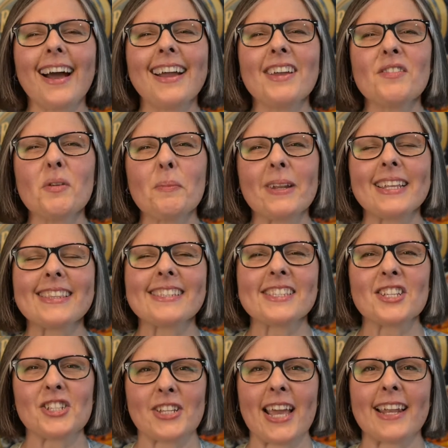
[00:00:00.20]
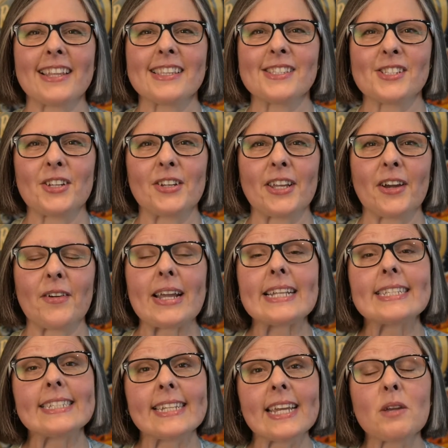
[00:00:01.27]
Hi everybody, this is Shan in the studio,
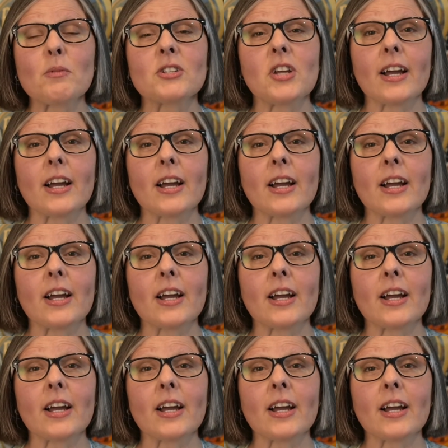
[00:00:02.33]
and today we're